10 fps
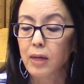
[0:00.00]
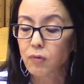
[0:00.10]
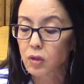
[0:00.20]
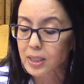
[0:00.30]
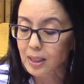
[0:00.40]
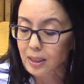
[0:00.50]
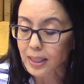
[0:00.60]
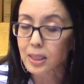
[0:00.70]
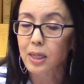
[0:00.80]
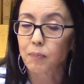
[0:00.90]
If you're
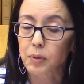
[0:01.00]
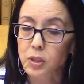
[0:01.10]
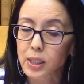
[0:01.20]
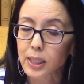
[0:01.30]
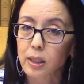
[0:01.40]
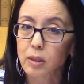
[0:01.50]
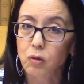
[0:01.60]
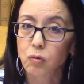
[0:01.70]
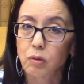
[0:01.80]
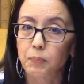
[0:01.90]
selecting a particular
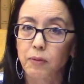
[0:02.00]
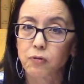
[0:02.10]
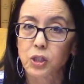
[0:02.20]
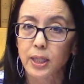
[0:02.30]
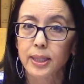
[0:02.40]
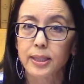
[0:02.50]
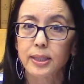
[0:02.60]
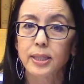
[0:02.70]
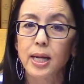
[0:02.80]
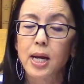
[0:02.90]
group of
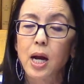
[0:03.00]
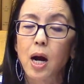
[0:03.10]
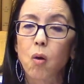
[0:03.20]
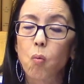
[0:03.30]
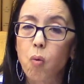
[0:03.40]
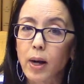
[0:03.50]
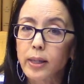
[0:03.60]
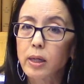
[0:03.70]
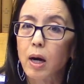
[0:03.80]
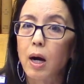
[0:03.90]
genes,
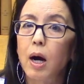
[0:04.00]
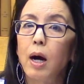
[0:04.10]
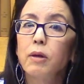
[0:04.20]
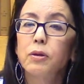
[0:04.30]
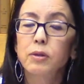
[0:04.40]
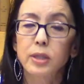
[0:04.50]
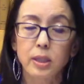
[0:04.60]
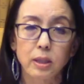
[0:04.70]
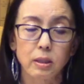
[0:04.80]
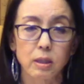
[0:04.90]
what other
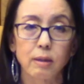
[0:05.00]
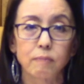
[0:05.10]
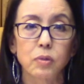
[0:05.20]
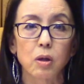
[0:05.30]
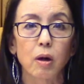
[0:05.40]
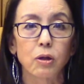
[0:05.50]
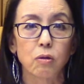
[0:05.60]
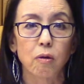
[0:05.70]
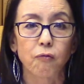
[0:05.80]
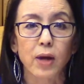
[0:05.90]
systems are
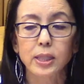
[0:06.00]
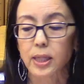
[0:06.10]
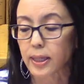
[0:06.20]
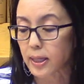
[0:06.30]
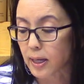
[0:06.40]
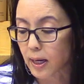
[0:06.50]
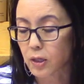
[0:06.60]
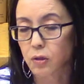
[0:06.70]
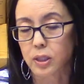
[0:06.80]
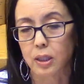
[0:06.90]
you affecting? Yeah,
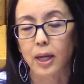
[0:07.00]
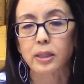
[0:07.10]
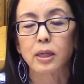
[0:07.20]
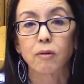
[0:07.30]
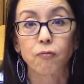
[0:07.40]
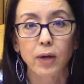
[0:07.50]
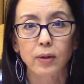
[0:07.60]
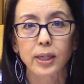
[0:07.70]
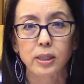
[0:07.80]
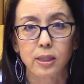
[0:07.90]
you're selecting a
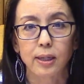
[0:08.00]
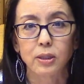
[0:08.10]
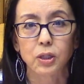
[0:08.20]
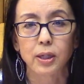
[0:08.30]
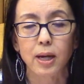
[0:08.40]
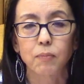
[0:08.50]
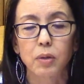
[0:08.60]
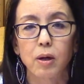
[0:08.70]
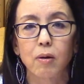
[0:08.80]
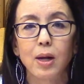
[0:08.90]
very intelligent
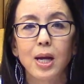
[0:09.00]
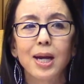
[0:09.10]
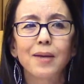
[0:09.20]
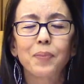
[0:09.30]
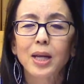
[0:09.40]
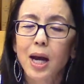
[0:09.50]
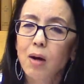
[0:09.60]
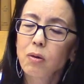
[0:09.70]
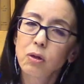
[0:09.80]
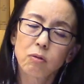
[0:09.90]
embryo, but how
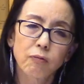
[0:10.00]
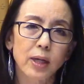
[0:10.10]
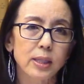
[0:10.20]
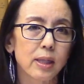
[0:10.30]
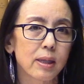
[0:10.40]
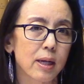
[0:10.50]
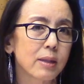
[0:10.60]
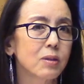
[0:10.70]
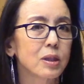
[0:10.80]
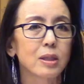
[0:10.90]
are you affecting the
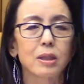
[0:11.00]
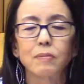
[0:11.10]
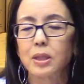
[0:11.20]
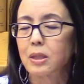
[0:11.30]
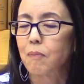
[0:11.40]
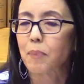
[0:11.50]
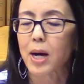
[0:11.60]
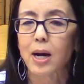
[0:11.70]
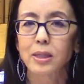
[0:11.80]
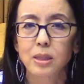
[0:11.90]
other systems? Is it
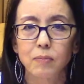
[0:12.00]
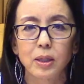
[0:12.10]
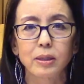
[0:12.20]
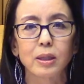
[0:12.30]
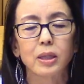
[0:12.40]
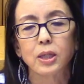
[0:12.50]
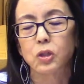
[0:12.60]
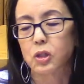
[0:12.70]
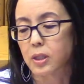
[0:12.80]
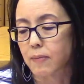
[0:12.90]
possible that
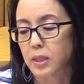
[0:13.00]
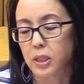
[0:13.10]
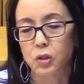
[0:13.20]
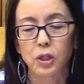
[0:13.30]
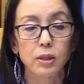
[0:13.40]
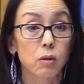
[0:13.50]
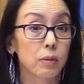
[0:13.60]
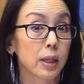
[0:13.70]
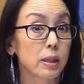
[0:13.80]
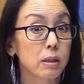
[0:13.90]
some of these genes are
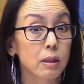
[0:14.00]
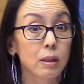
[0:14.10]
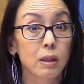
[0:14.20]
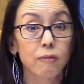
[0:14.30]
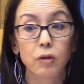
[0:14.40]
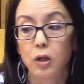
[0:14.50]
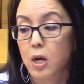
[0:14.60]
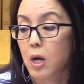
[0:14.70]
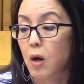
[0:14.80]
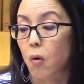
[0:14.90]
related to the liver
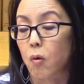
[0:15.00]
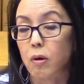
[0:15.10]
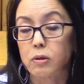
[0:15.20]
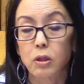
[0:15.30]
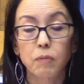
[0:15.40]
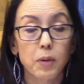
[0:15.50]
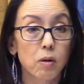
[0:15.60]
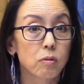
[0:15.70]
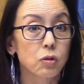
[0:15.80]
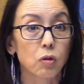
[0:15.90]
or to the
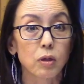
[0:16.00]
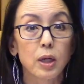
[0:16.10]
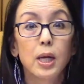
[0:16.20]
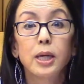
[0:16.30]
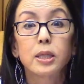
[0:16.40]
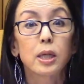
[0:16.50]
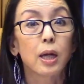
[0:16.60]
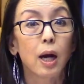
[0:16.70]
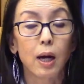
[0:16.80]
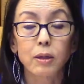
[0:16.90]
bones or
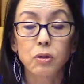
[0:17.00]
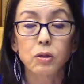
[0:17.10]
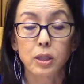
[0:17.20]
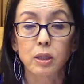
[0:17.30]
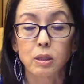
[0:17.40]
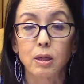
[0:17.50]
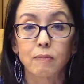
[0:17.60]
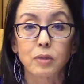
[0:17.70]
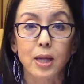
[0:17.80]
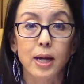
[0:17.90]
to other
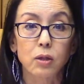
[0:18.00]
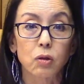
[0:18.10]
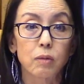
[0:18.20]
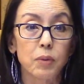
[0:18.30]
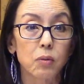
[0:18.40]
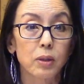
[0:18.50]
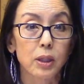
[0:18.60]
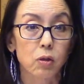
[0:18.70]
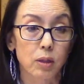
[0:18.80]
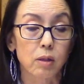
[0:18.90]
systems that could be really
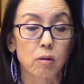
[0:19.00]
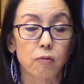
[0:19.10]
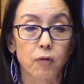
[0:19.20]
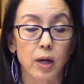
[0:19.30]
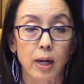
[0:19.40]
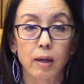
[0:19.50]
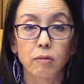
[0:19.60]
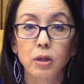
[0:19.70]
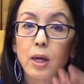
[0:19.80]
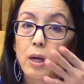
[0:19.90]
critical for
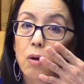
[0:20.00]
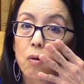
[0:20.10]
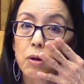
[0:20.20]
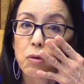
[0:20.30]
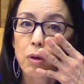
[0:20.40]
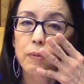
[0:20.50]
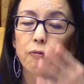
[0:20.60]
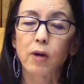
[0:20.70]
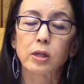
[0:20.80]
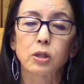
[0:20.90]
health or normal
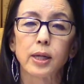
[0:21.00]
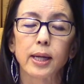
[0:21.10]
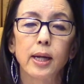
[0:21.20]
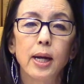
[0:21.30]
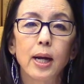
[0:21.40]
functioning?